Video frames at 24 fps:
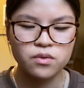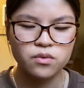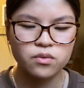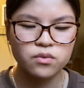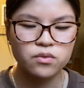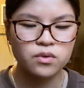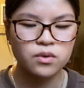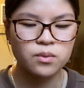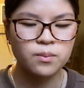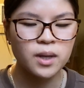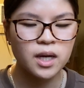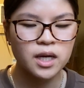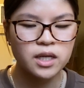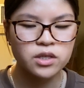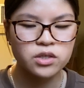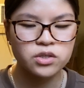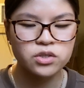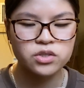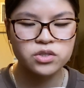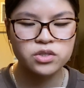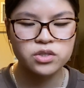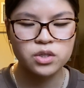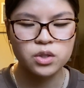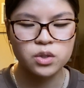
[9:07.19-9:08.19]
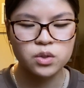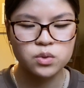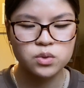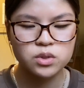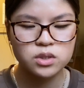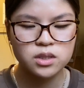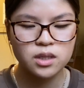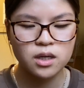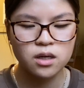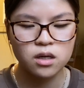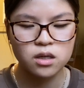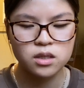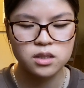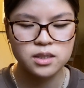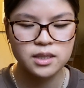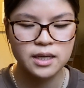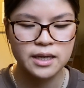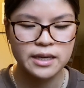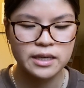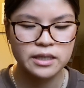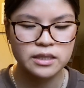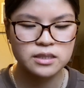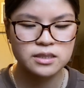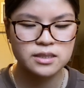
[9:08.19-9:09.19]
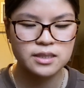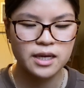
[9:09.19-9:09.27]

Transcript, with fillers: reminders, notes, contacts,